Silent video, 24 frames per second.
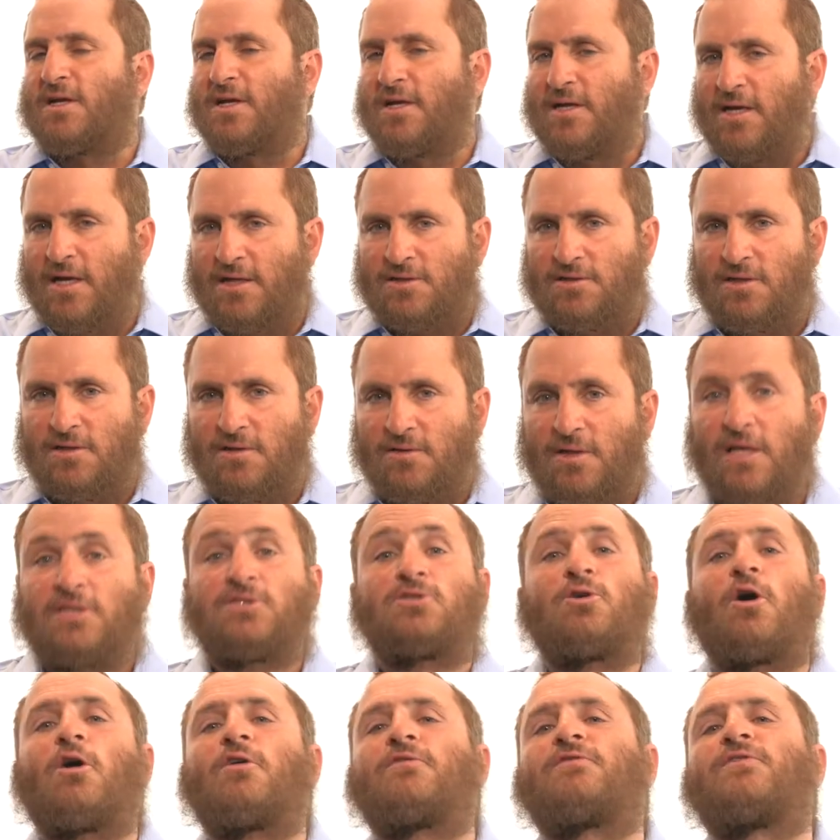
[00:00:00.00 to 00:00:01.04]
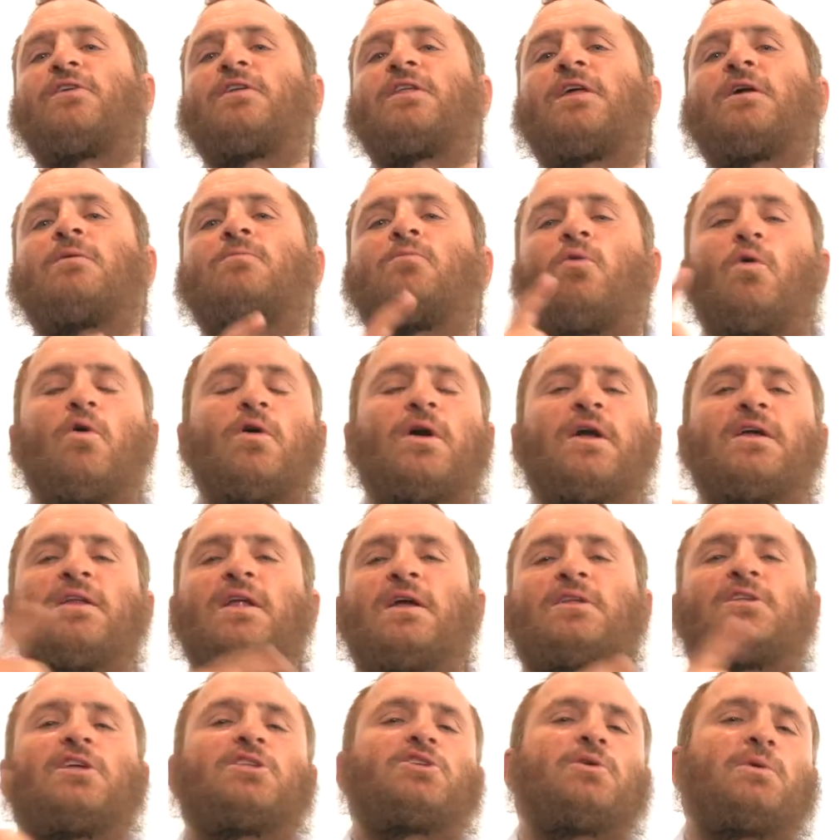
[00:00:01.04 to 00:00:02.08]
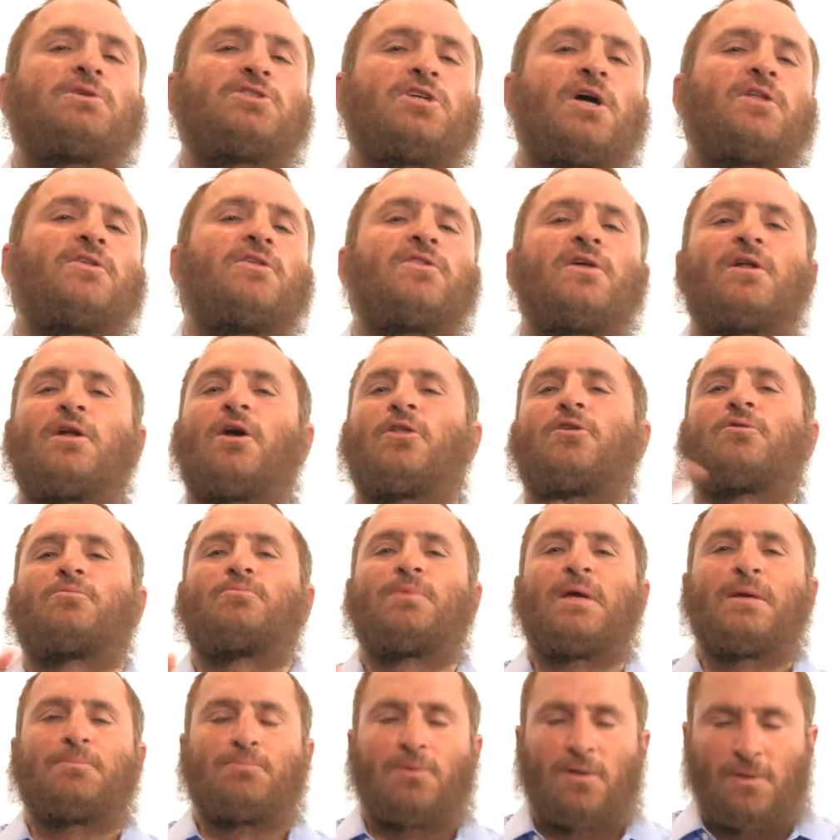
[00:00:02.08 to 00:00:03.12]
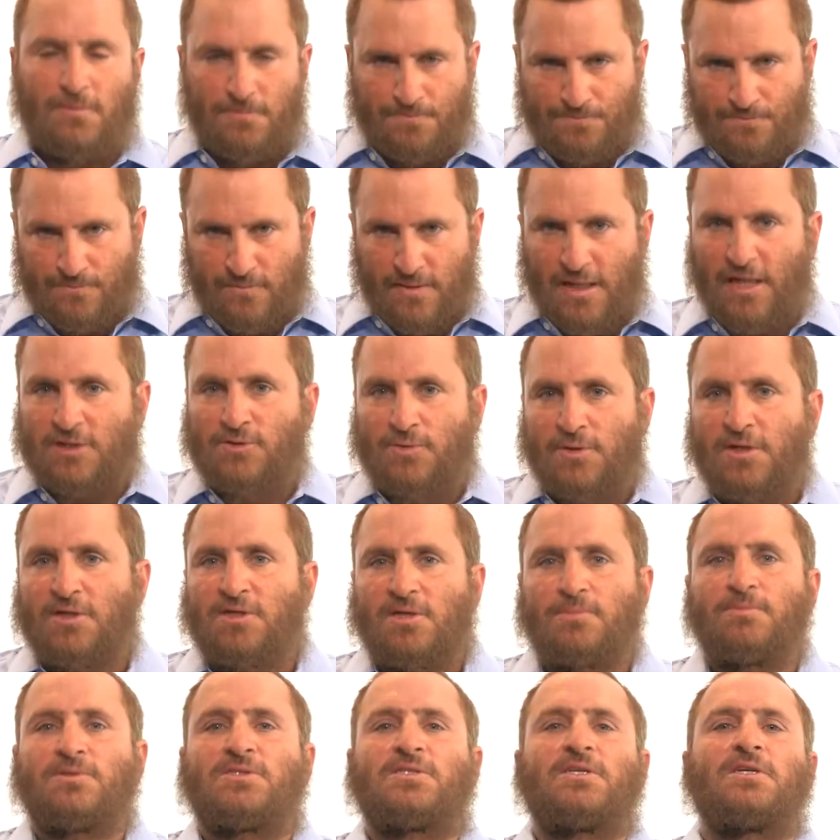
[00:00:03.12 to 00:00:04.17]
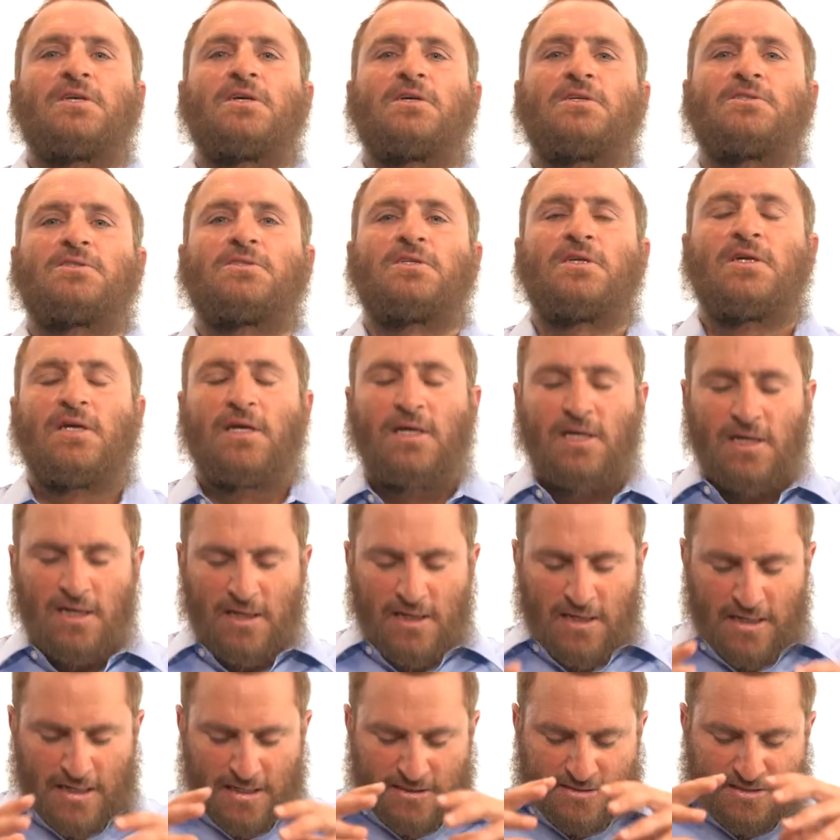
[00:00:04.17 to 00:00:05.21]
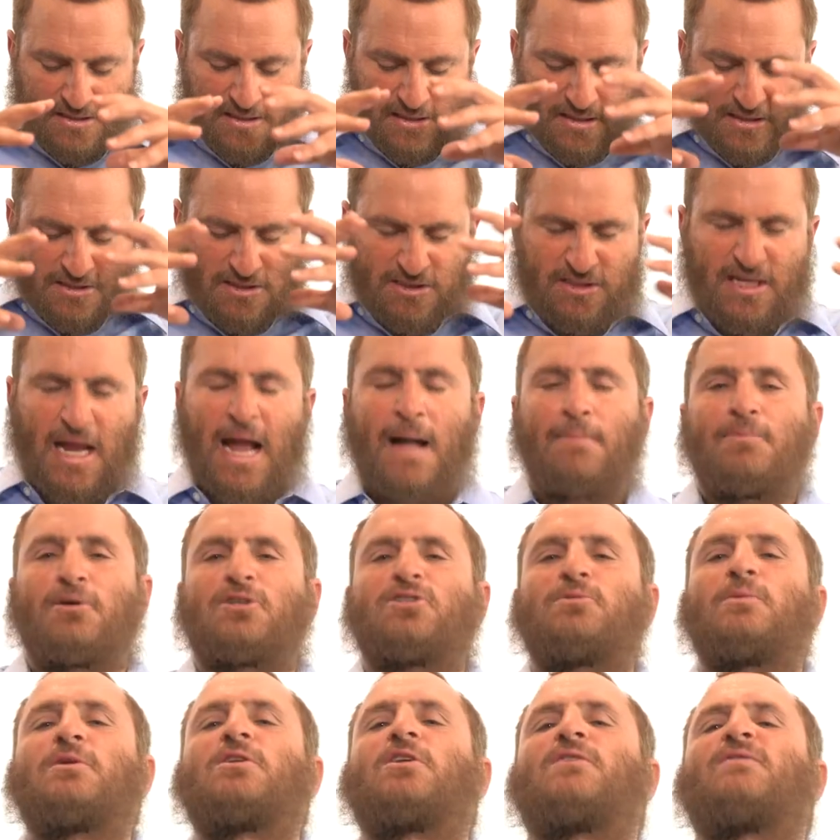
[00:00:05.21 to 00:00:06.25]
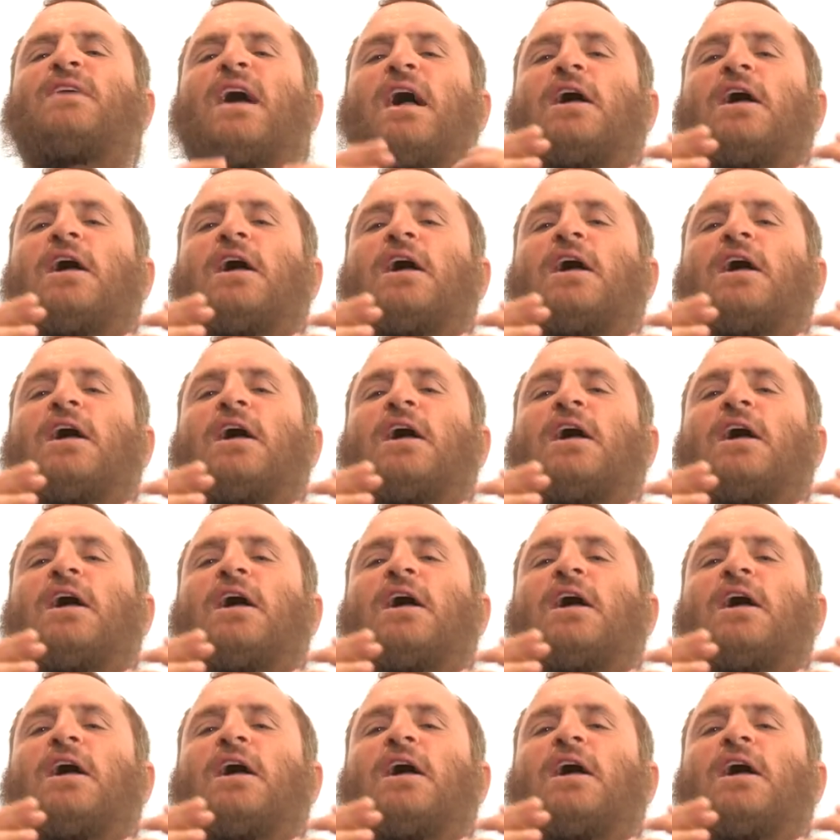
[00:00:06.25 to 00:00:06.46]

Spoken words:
connected. They start feeling more connected to each other than other people. That's what intimacy is. It's an establishment of